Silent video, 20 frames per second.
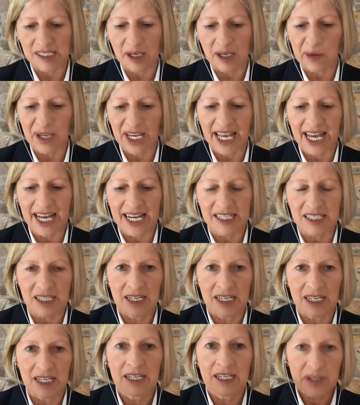So they had
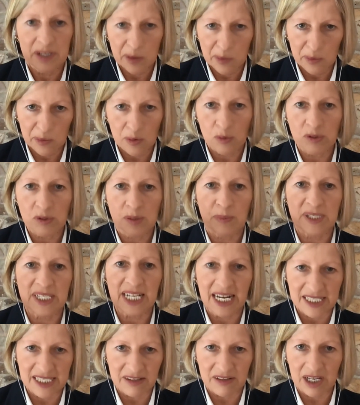the all-cause
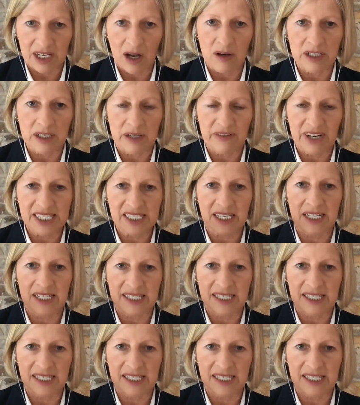mortality, the cardiovascular